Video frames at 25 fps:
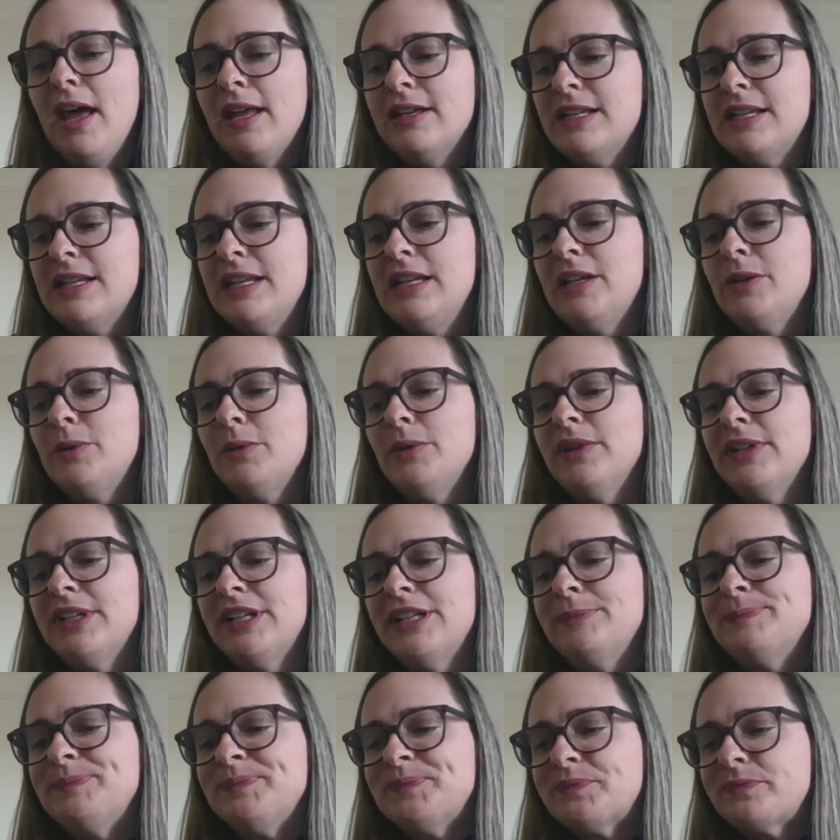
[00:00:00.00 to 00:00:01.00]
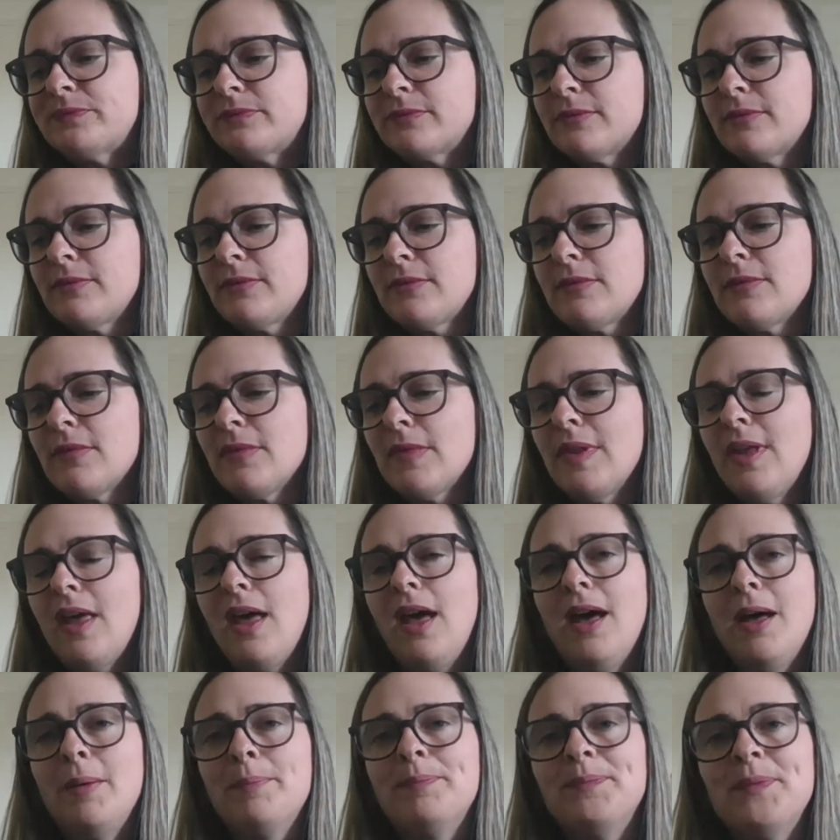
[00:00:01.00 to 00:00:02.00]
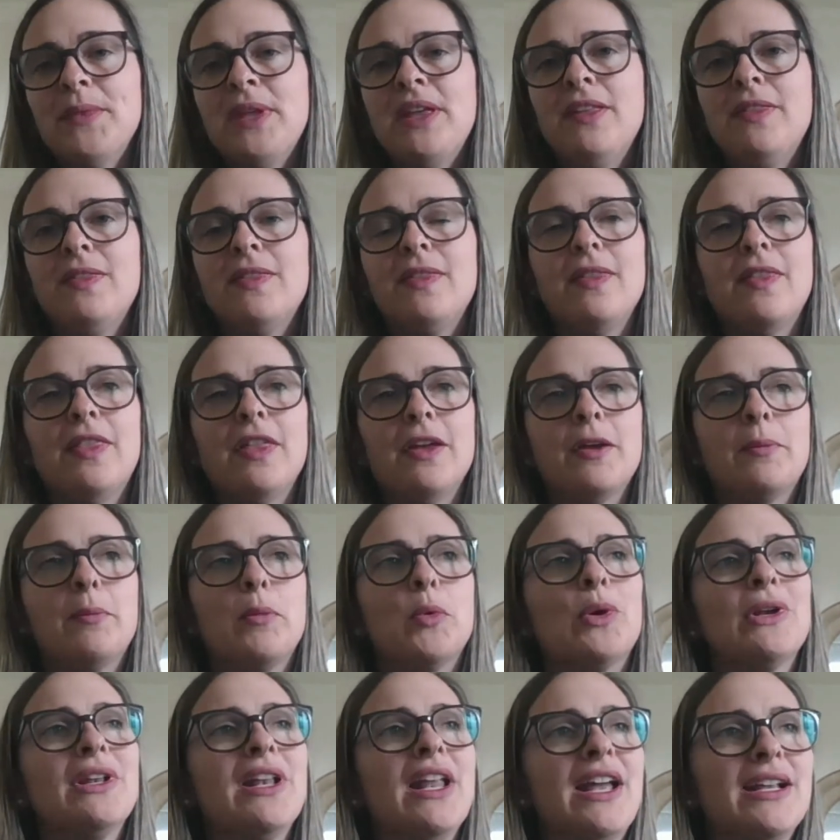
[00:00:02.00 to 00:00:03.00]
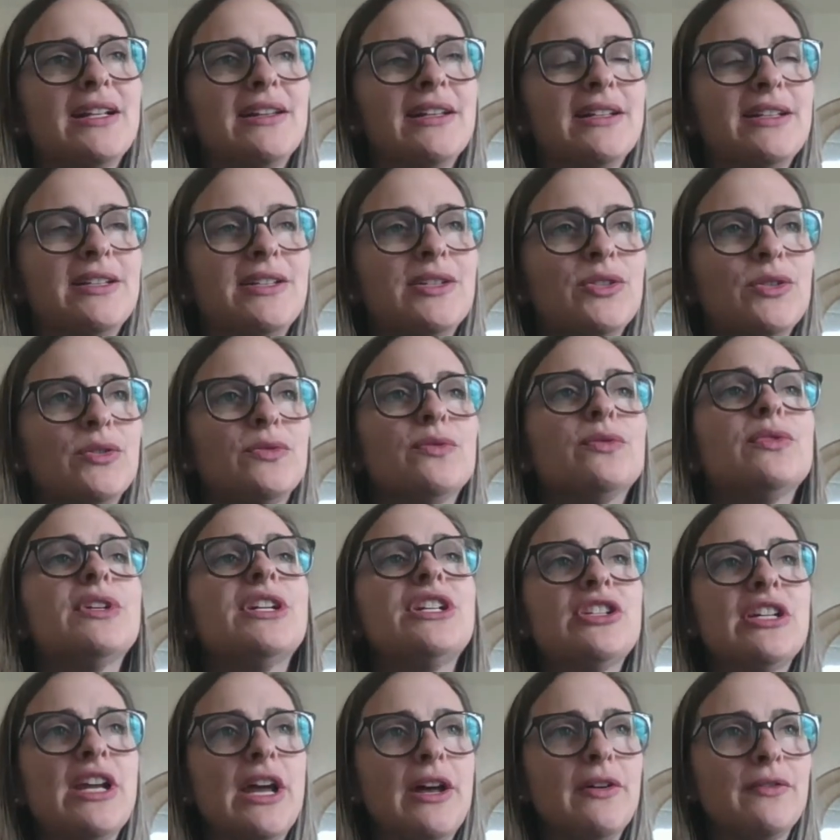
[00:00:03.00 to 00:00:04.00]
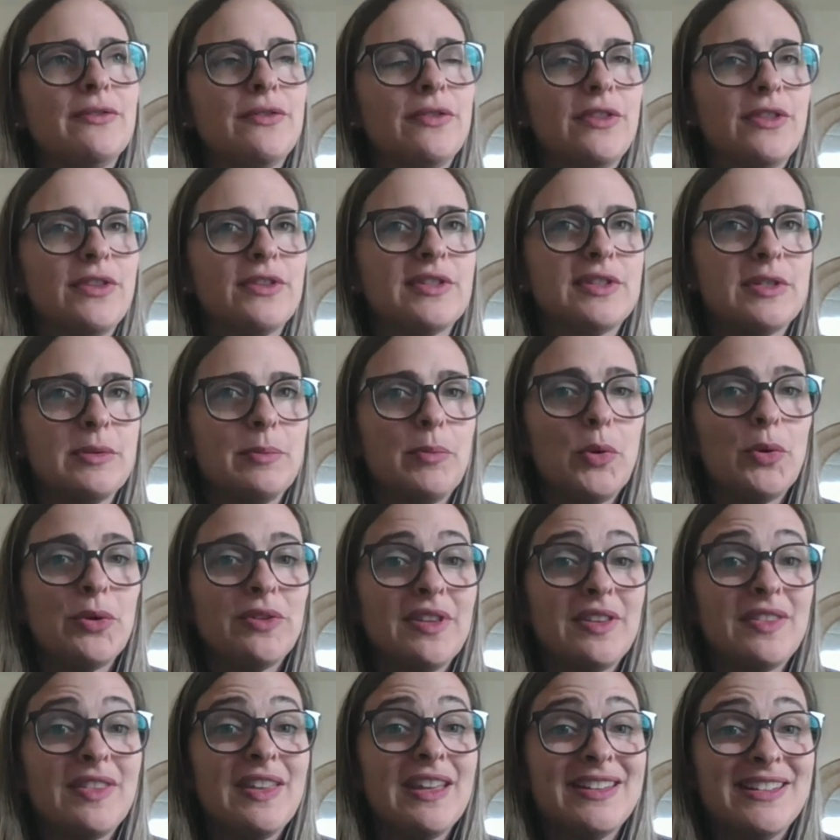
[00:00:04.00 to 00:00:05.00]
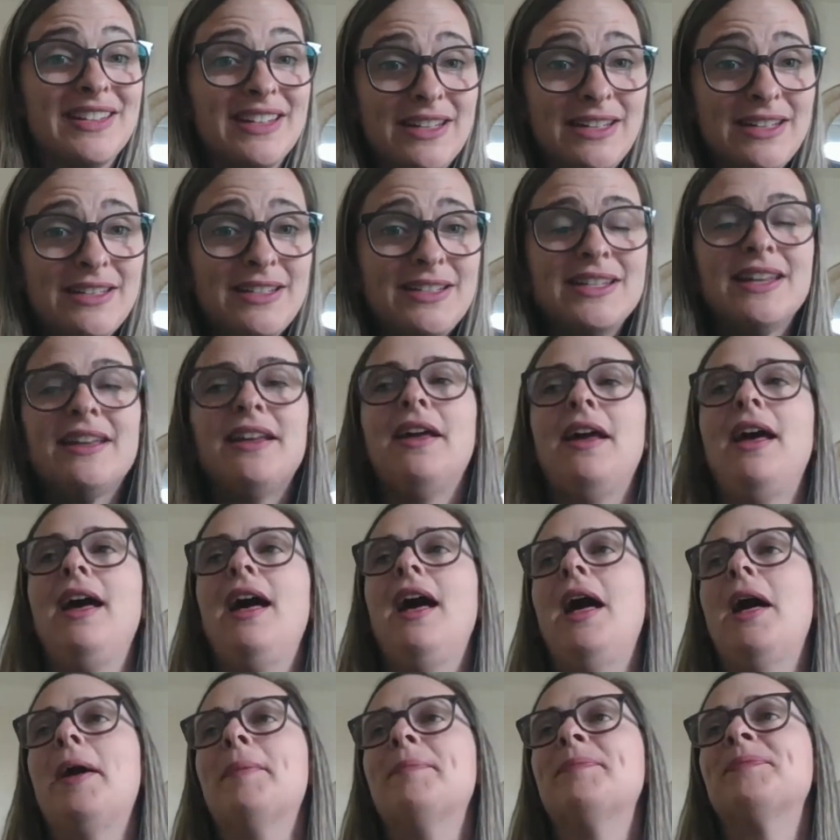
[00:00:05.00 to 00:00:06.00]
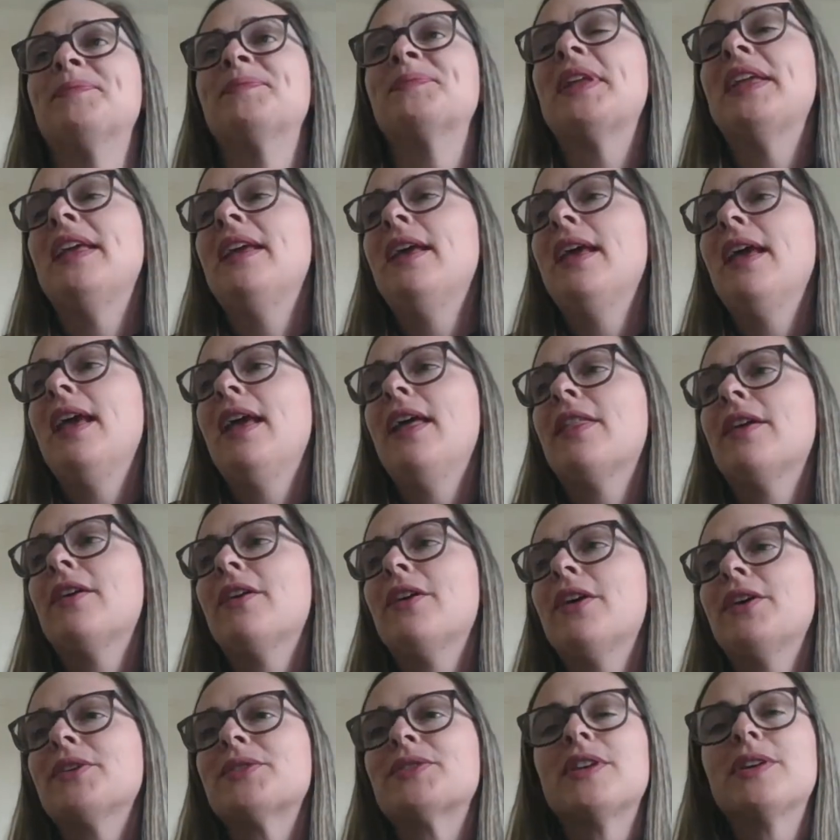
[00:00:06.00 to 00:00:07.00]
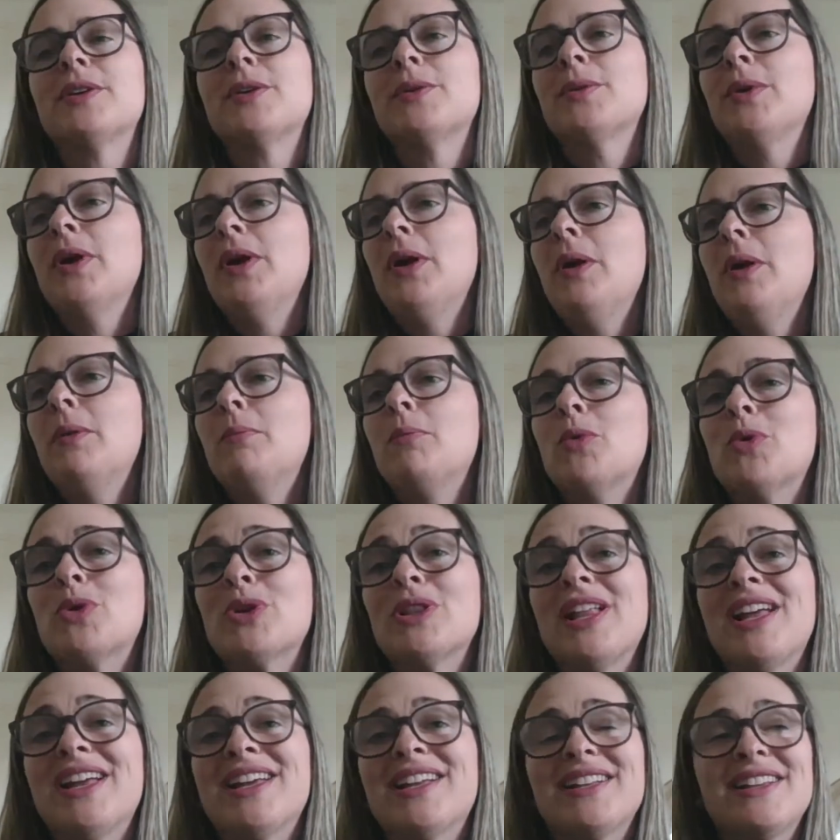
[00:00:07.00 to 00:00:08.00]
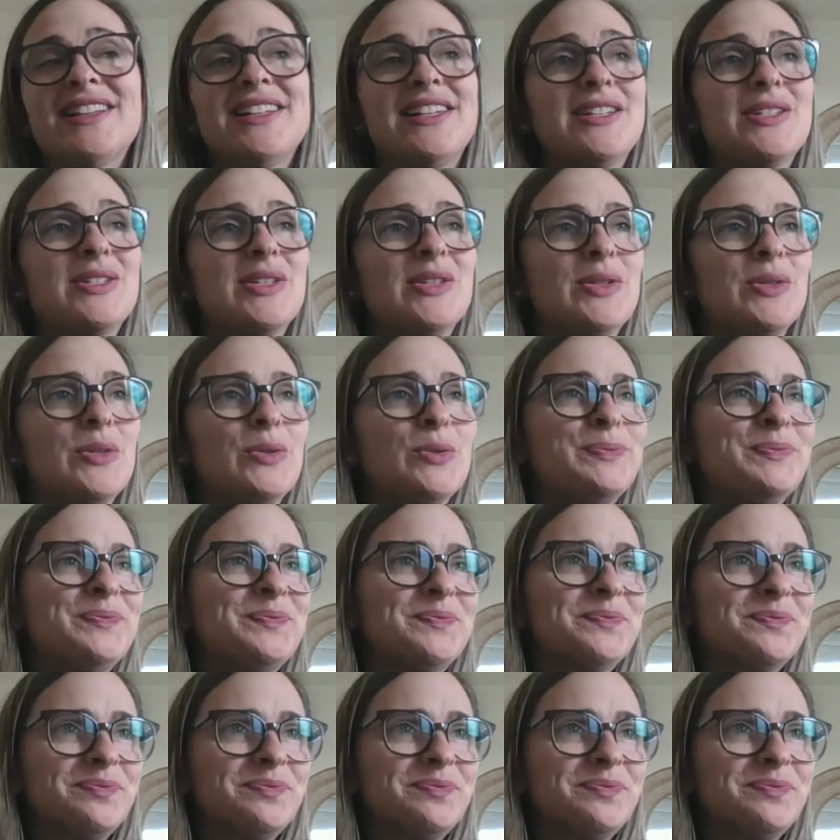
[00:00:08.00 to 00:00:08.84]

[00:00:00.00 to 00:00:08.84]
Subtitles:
equally, they're more likely to reach out for the support that they need. They're also more likely to